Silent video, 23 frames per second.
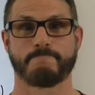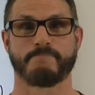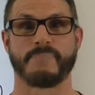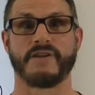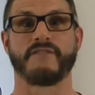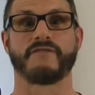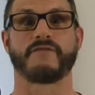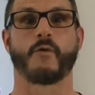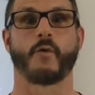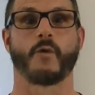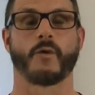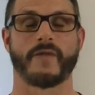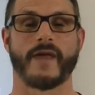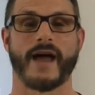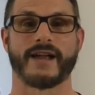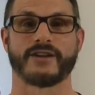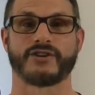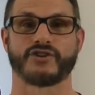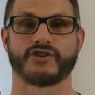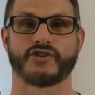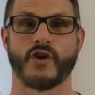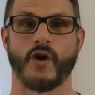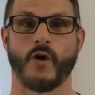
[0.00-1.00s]
before
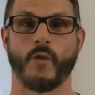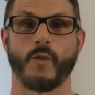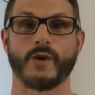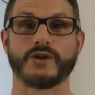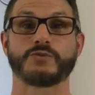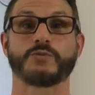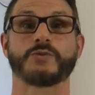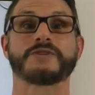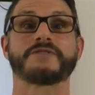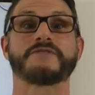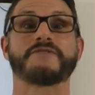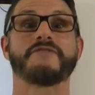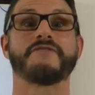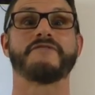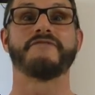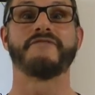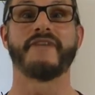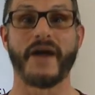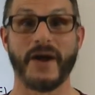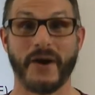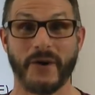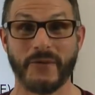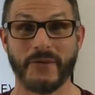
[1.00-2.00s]
that show, which was
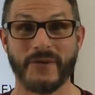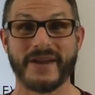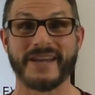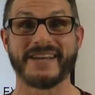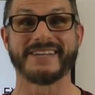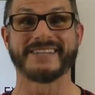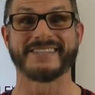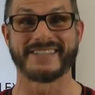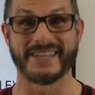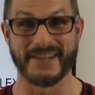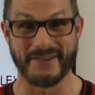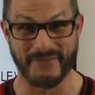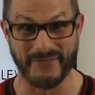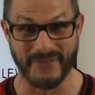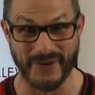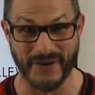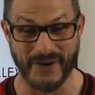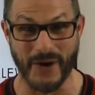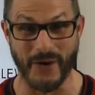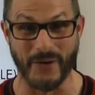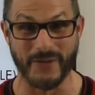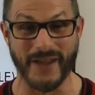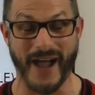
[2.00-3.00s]
very
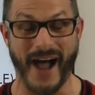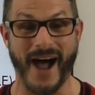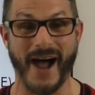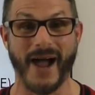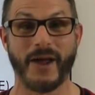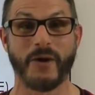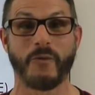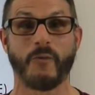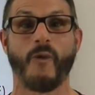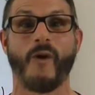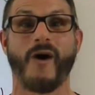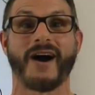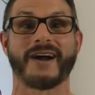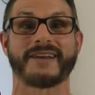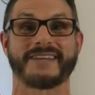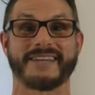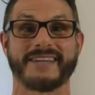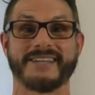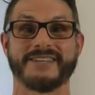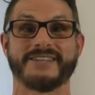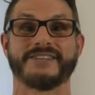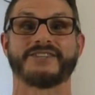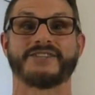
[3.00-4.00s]
difficult. I walked
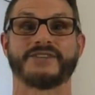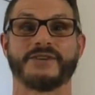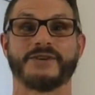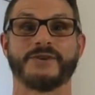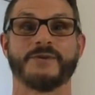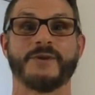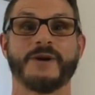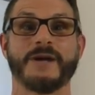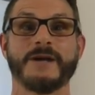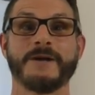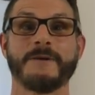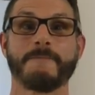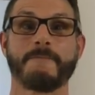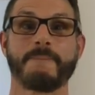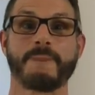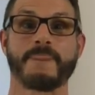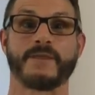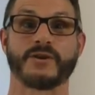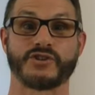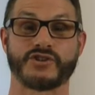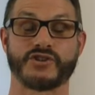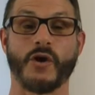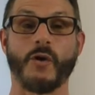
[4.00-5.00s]
into
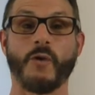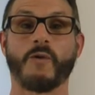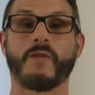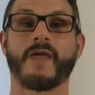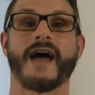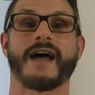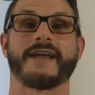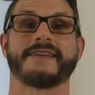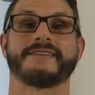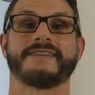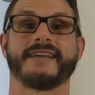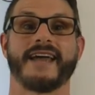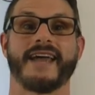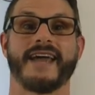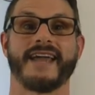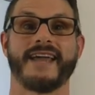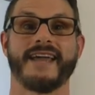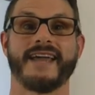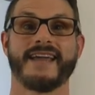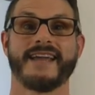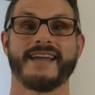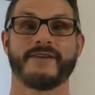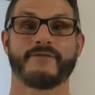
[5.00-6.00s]
the show that
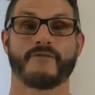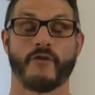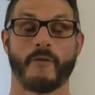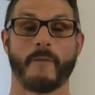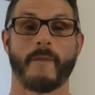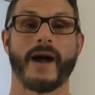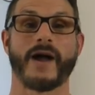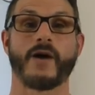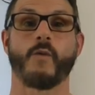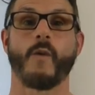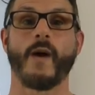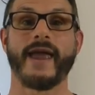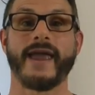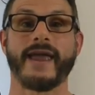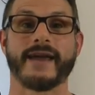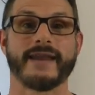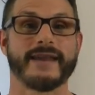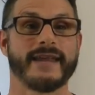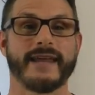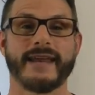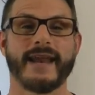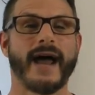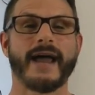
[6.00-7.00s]
day for my
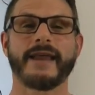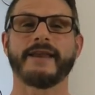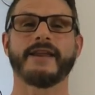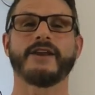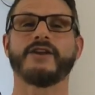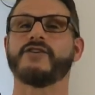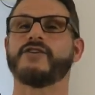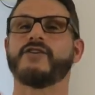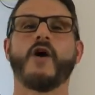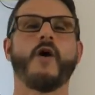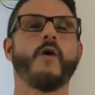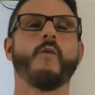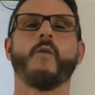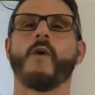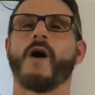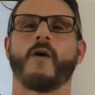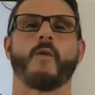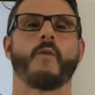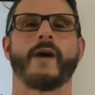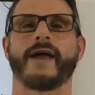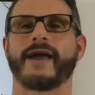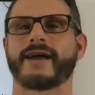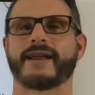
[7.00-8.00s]
weigh-in and I didn't know
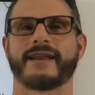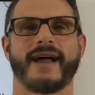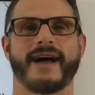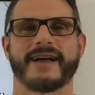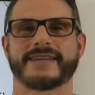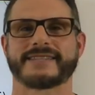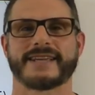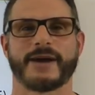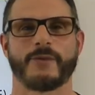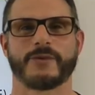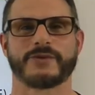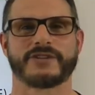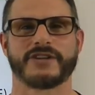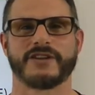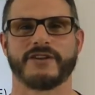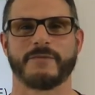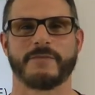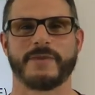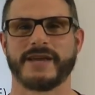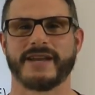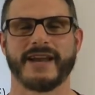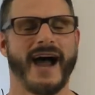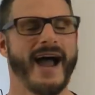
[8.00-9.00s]
what weight class I was going to
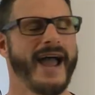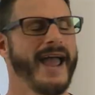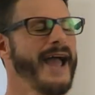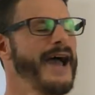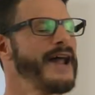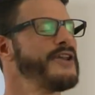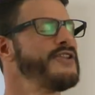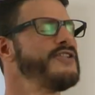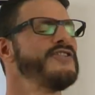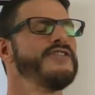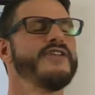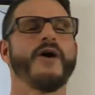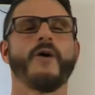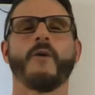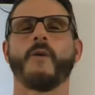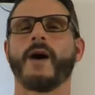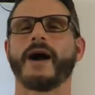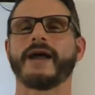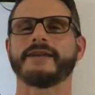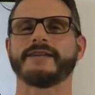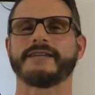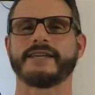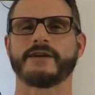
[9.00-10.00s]
be in. I had no
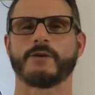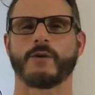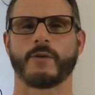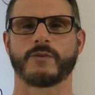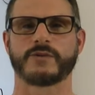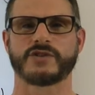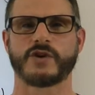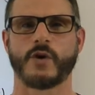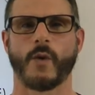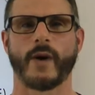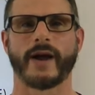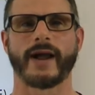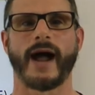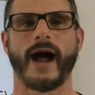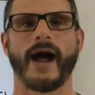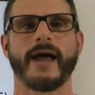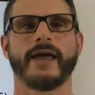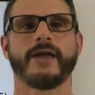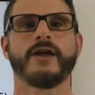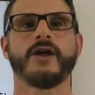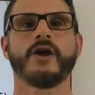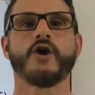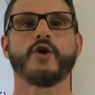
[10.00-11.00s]
idea what was going on.
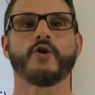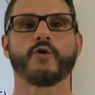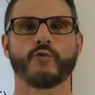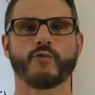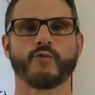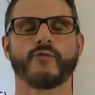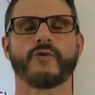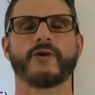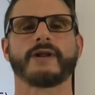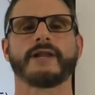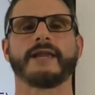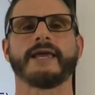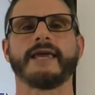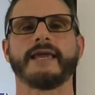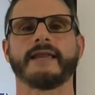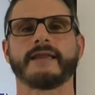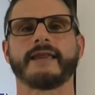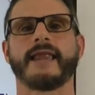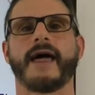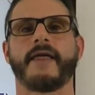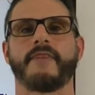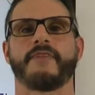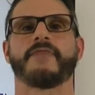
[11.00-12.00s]
I really
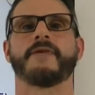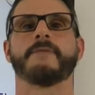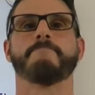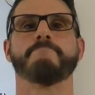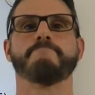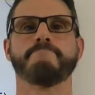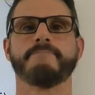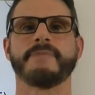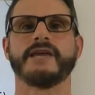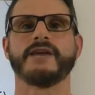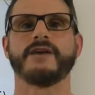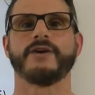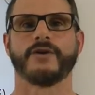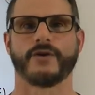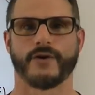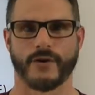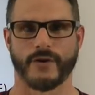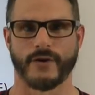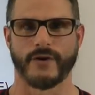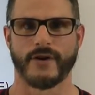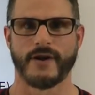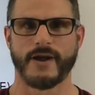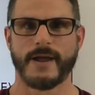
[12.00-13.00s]
let the
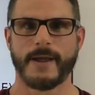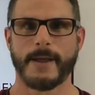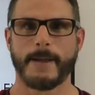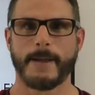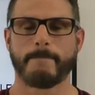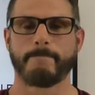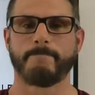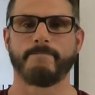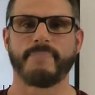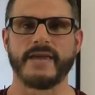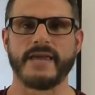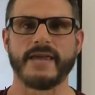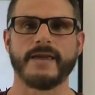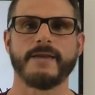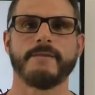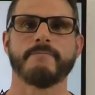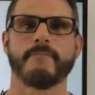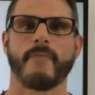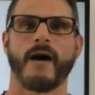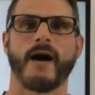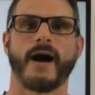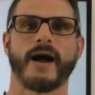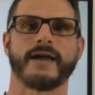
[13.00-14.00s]
mirror be
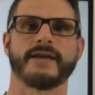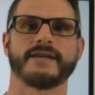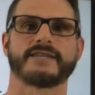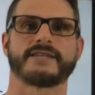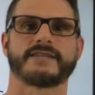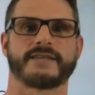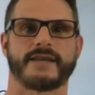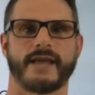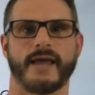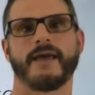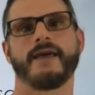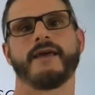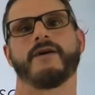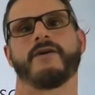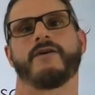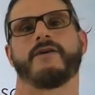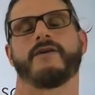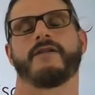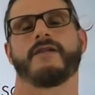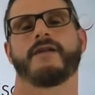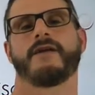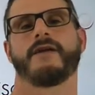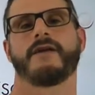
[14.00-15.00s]
my
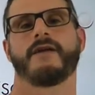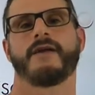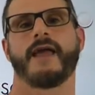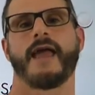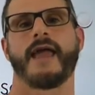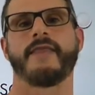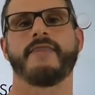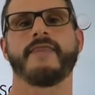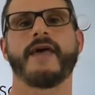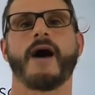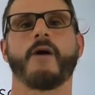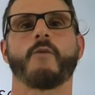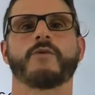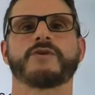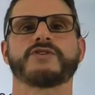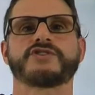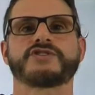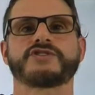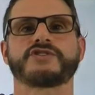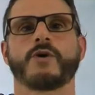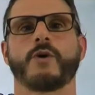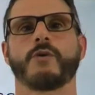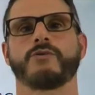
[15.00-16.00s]
scale. And that was
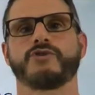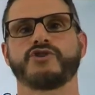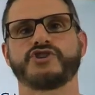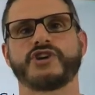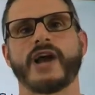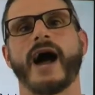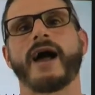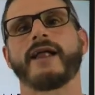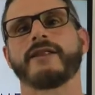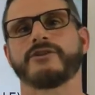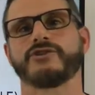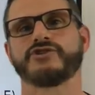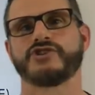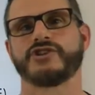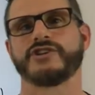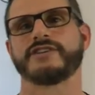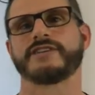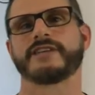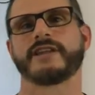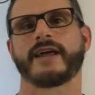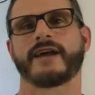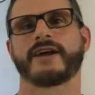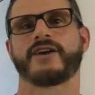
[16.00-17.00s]
so challenging
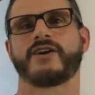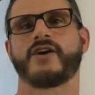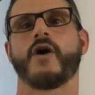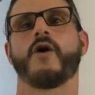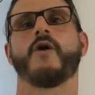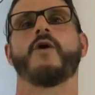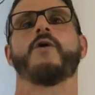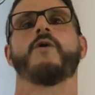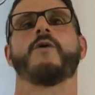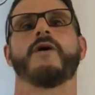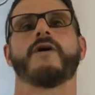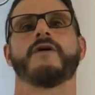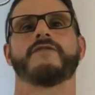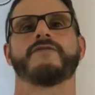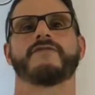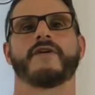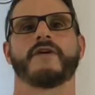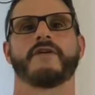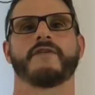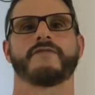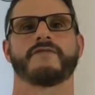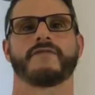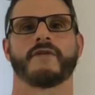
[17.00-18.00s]
to let go
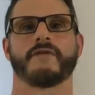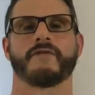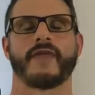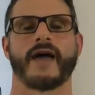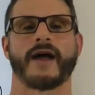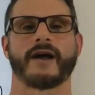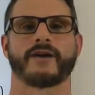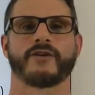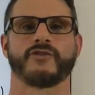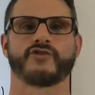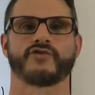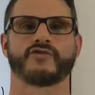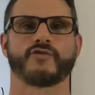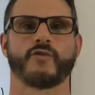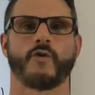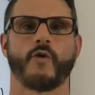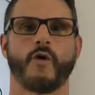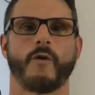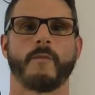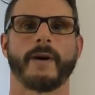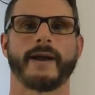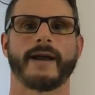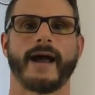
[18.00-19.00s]
of that
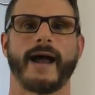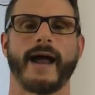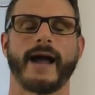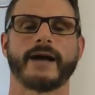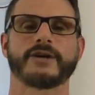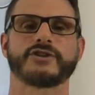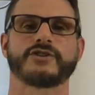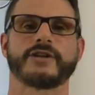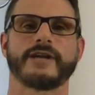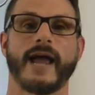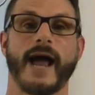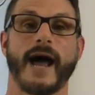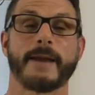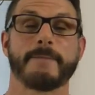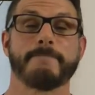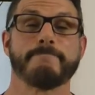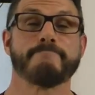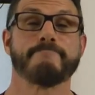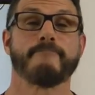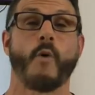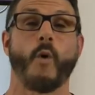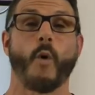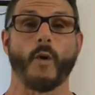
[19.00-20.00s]
control, but I actually had
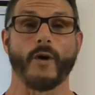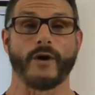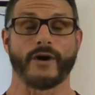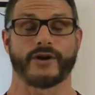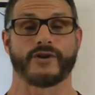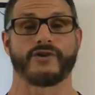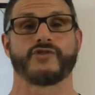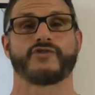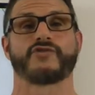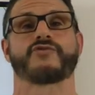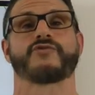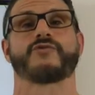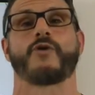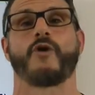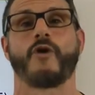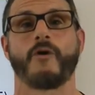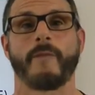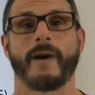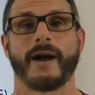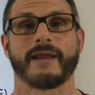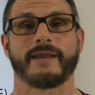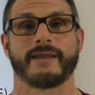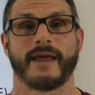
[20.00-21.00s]
more
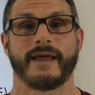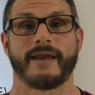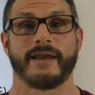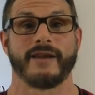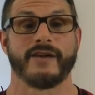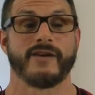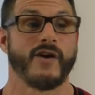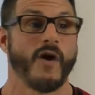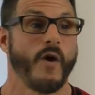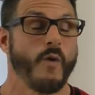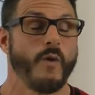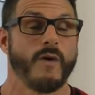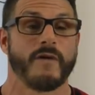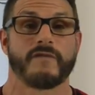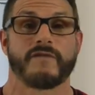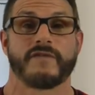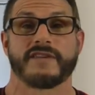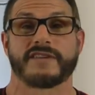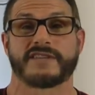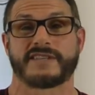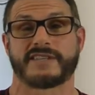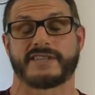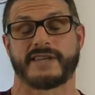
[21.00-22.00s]
control by letting go of
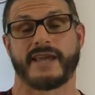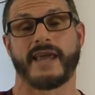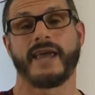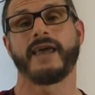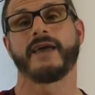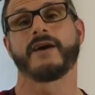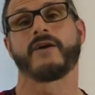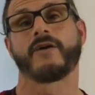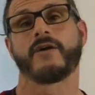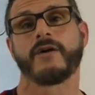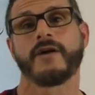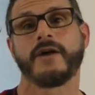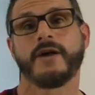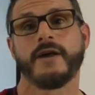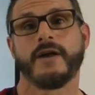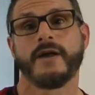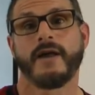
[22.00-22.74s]
the scale,